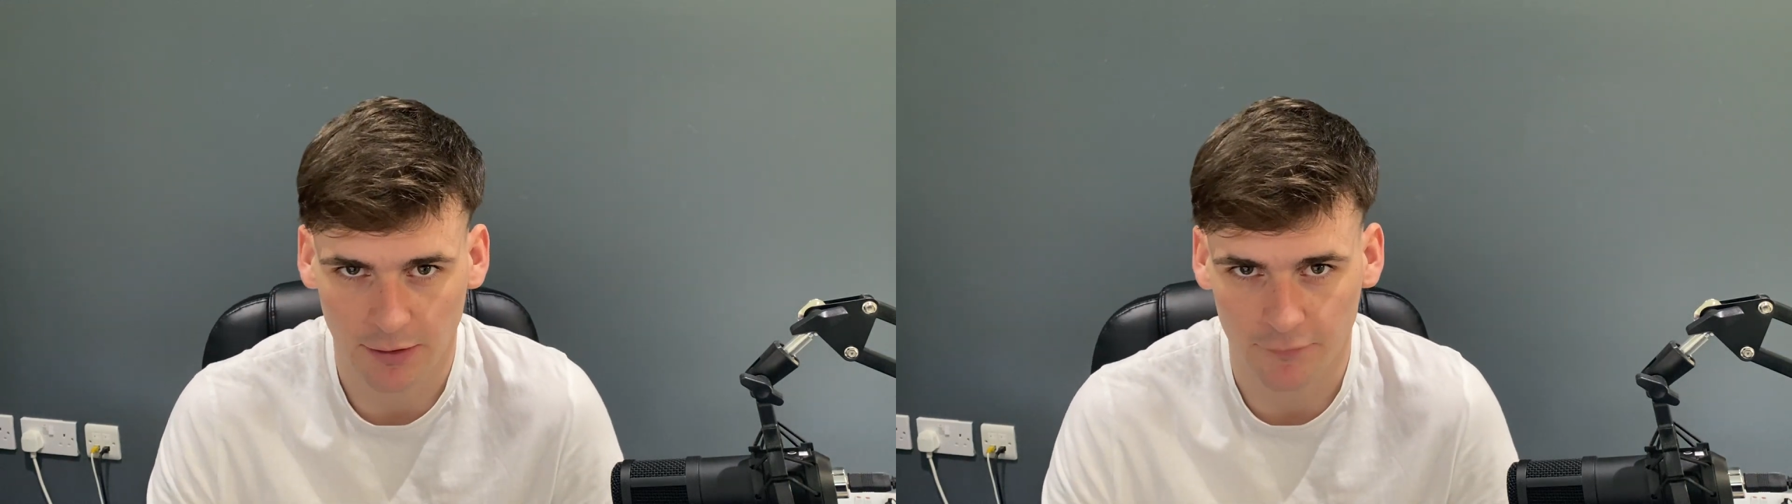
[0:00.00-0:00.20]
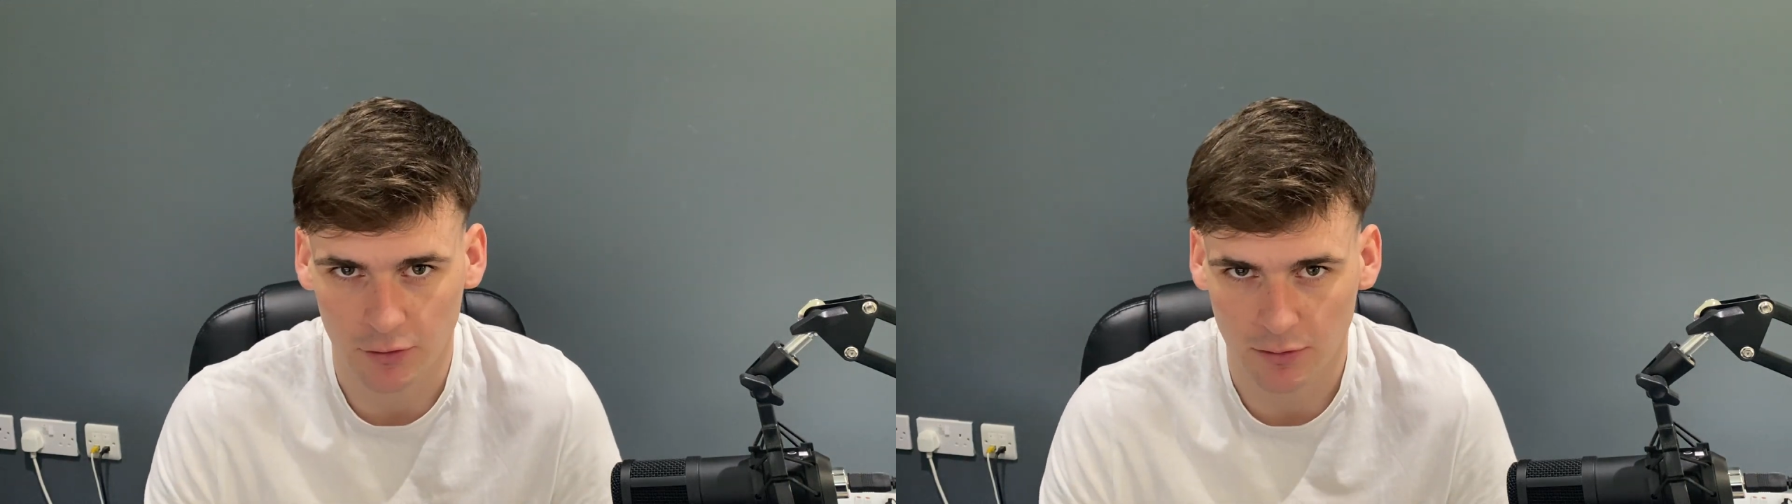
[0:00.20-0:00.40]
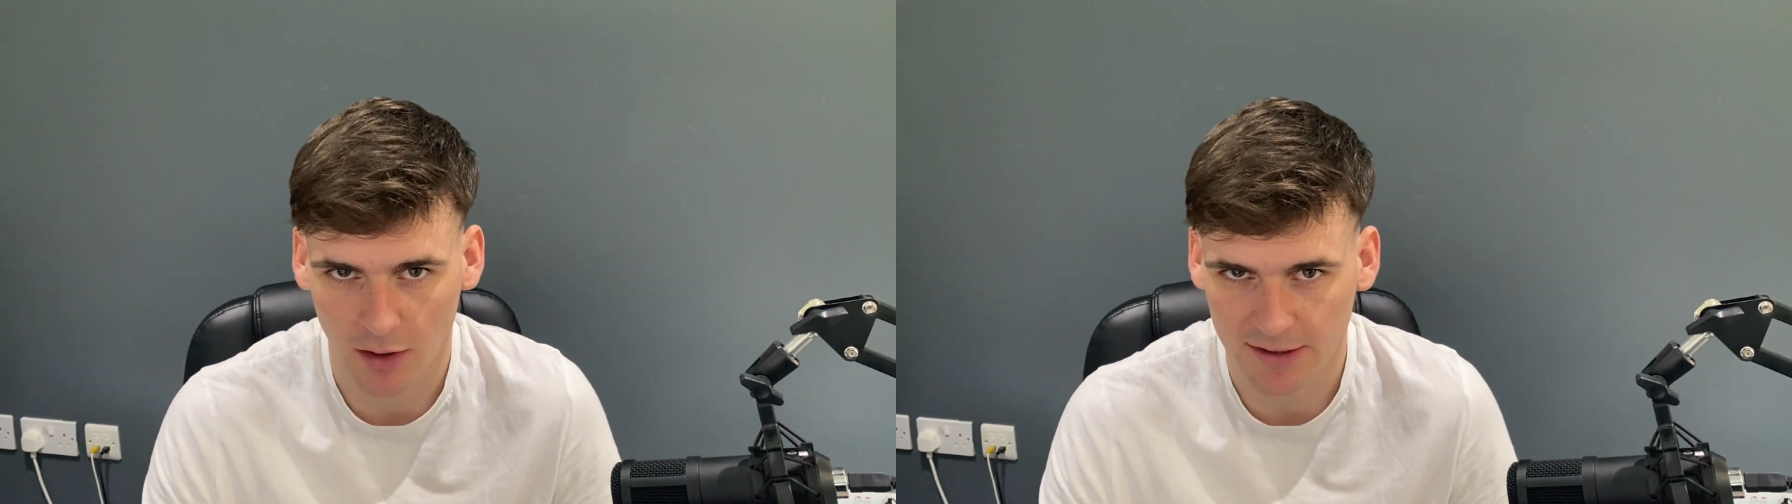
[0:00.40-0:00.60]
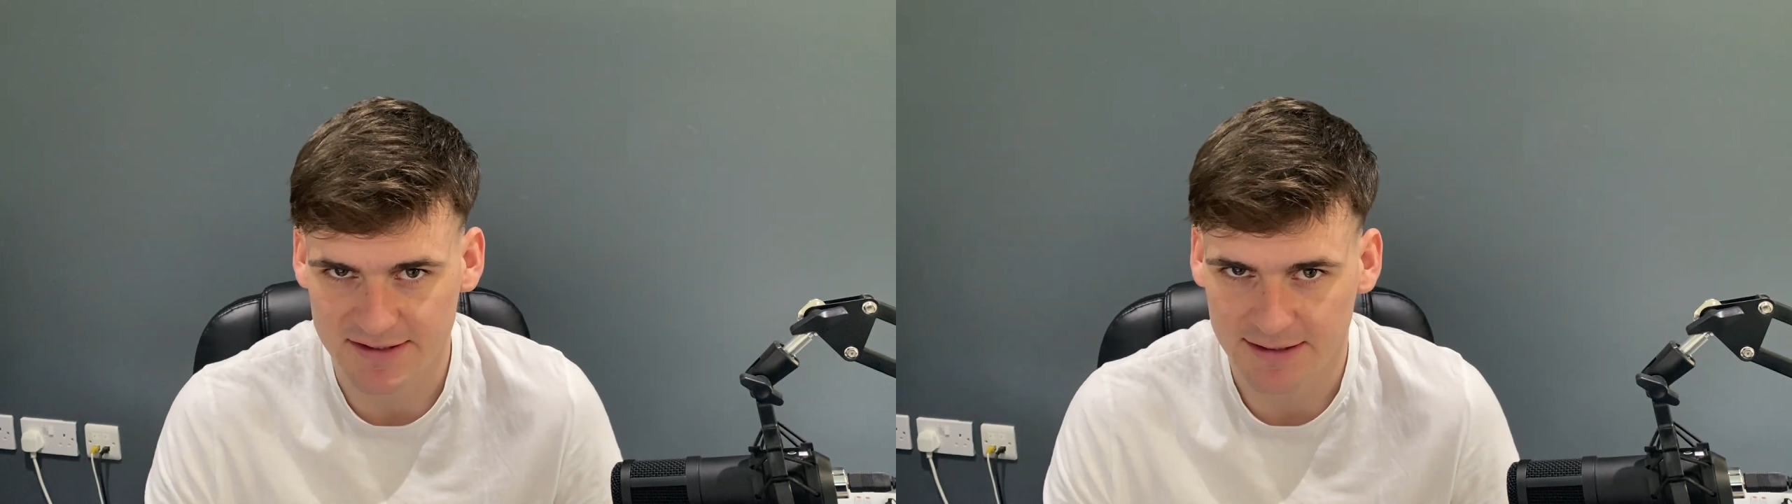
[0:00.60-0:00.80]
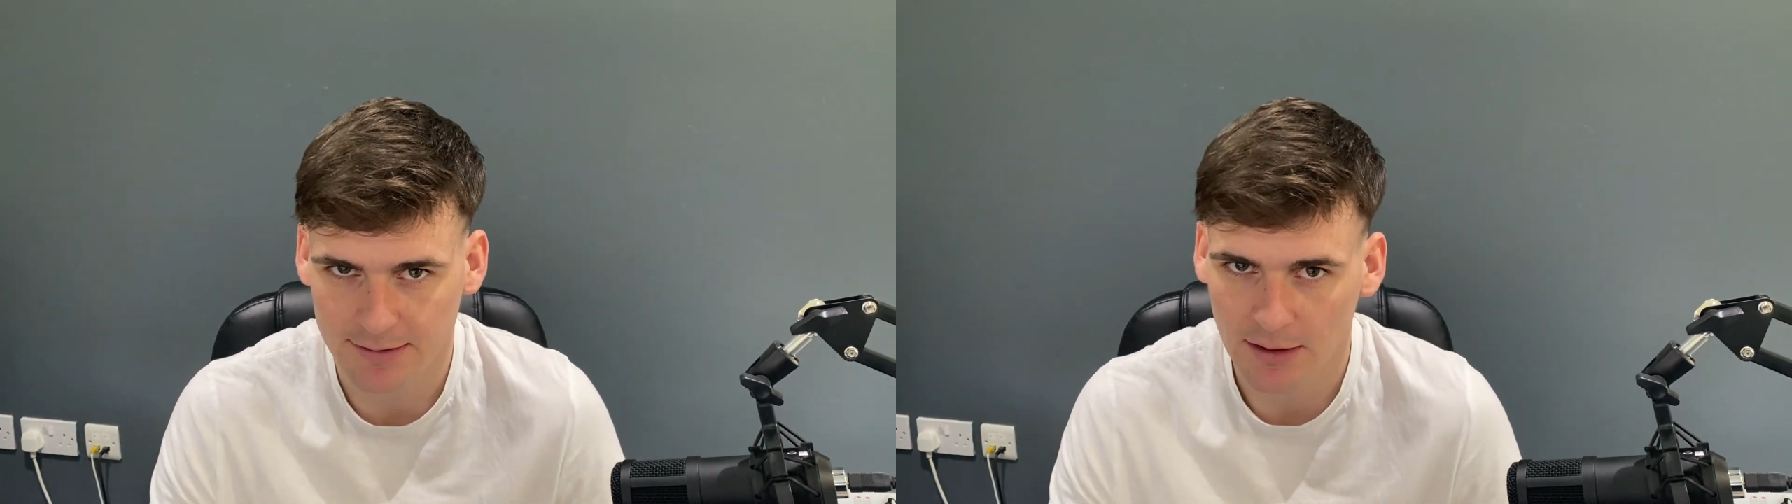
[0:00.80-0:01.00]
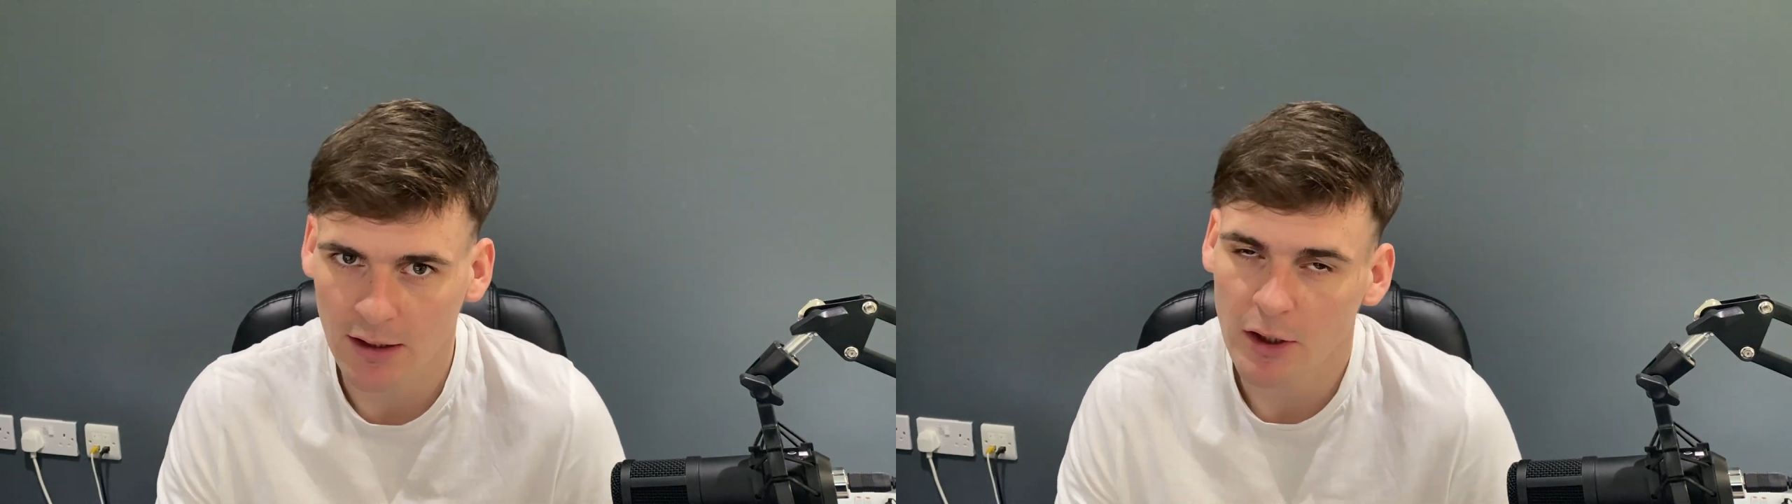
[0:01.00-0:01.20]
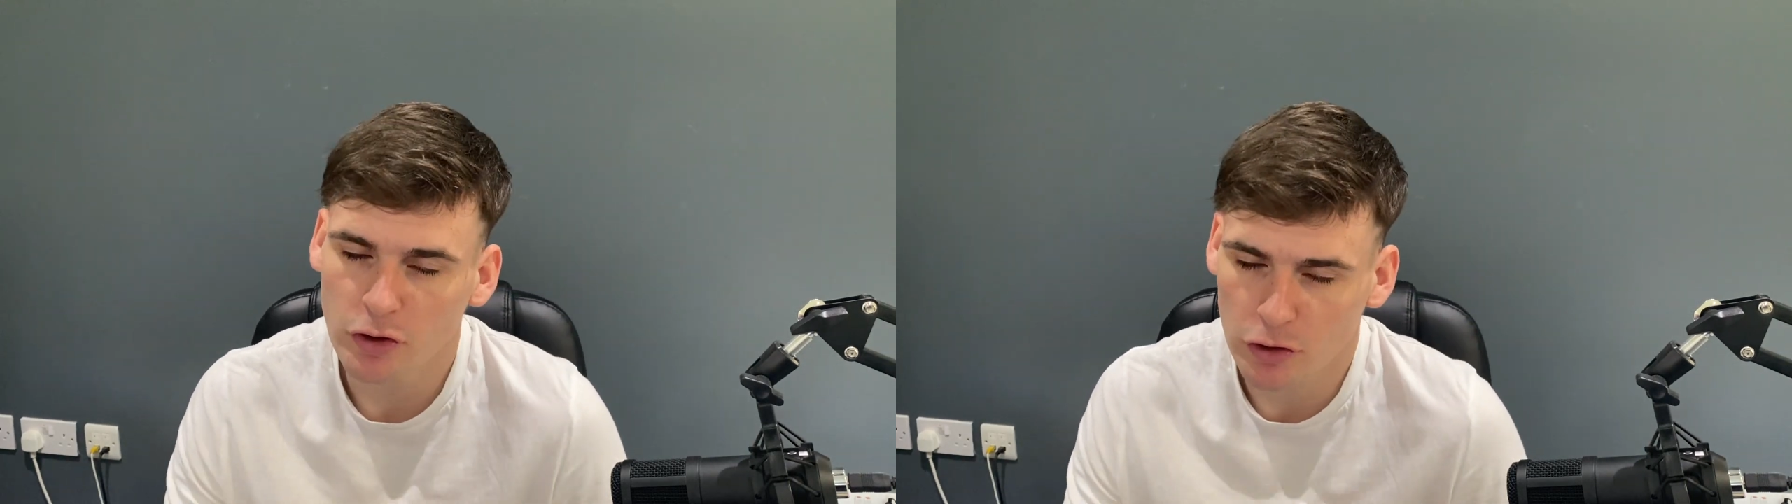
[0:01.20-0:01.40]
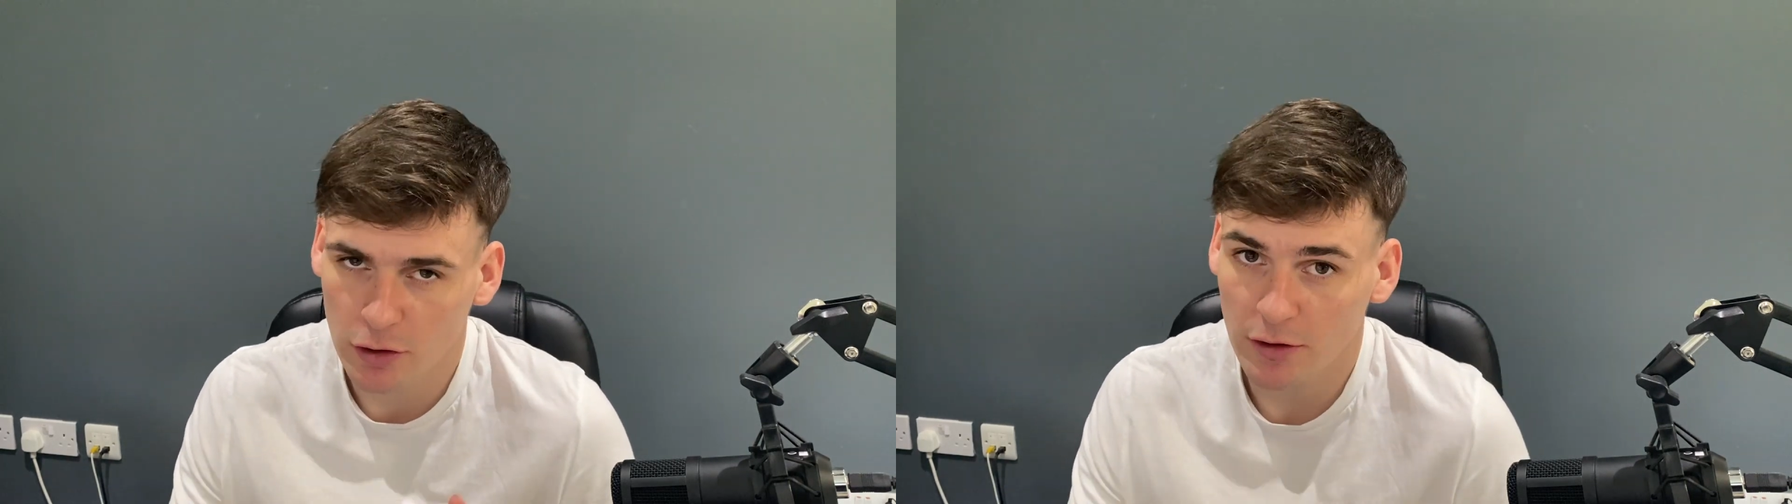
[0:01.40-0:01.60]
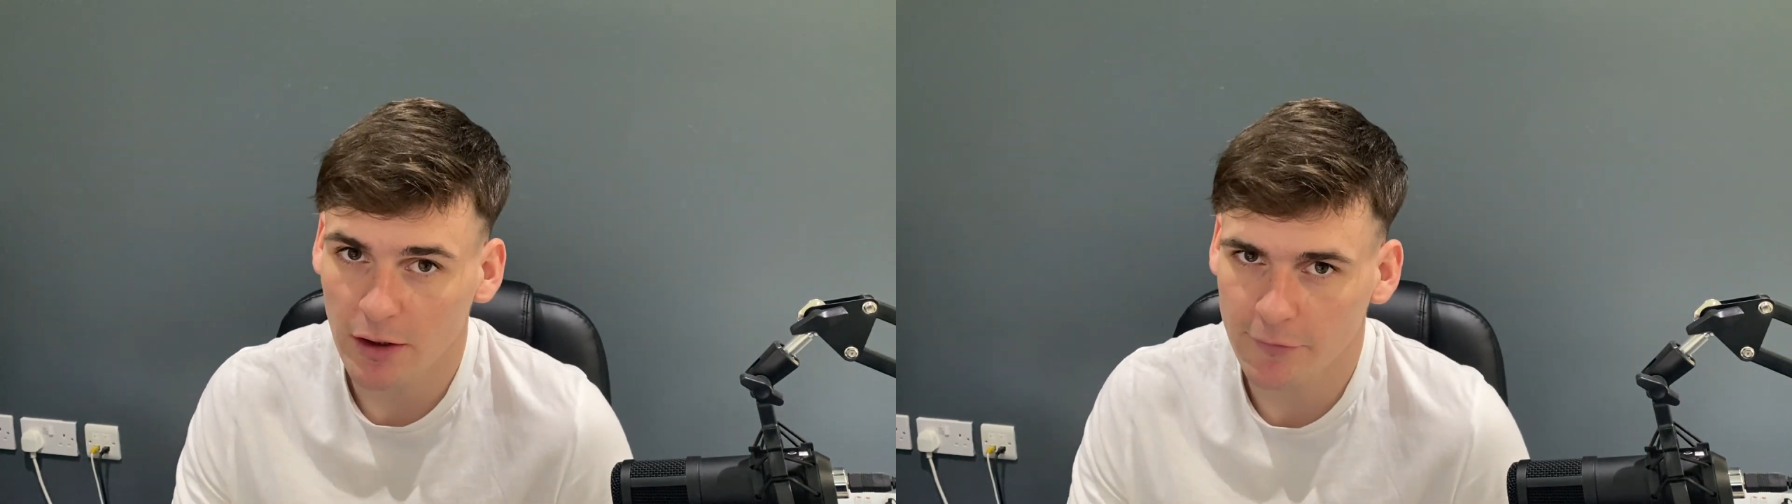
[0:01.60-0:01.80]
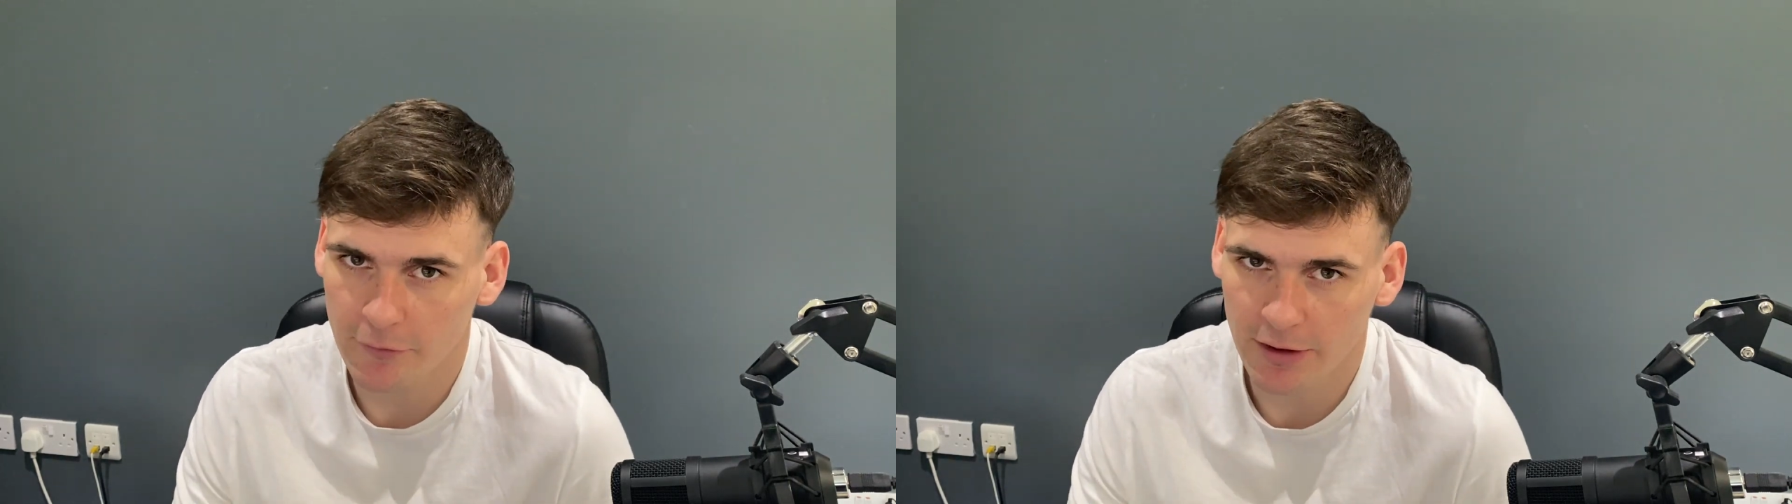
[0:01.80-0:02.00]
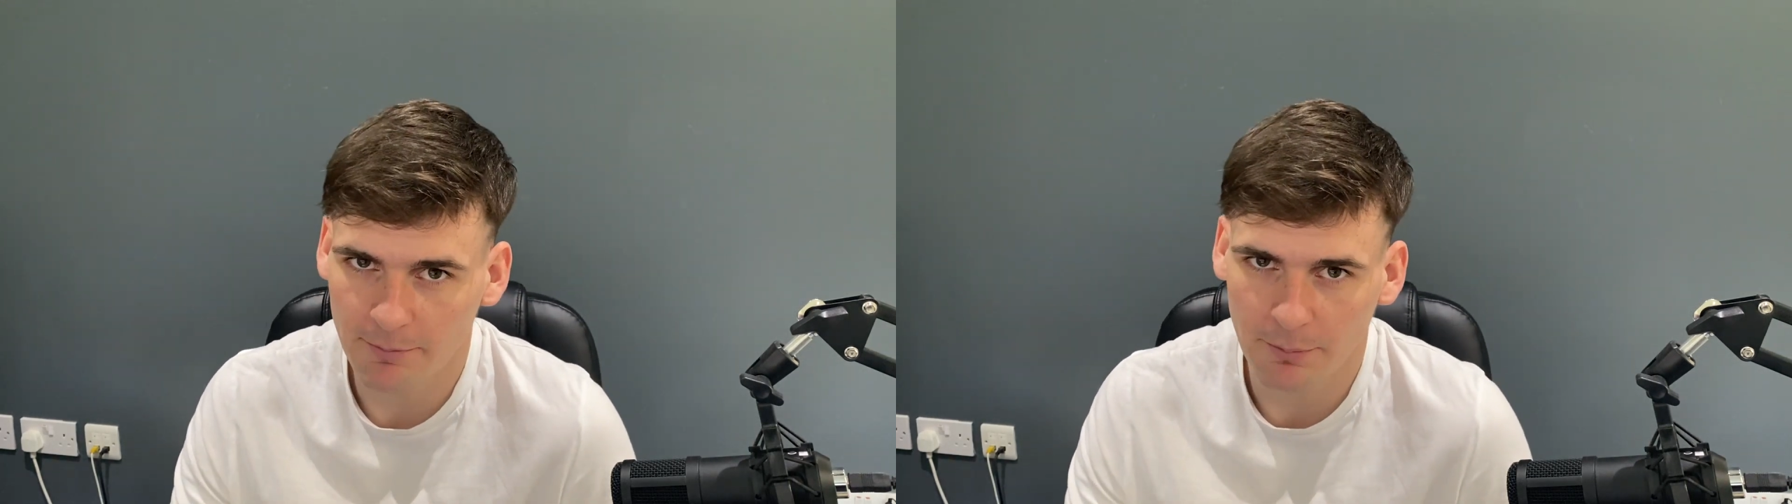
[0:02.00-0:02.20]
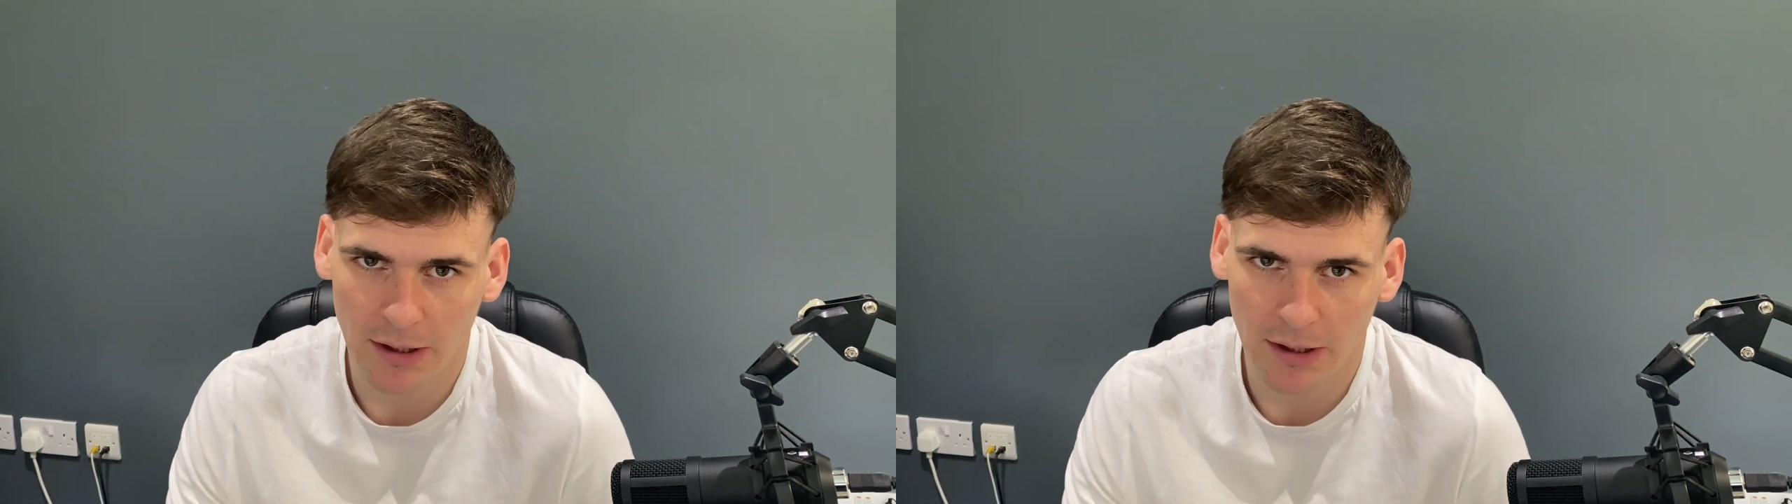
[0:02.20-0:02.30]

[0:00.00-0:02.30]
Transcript: a, a few lines in, you could go for it.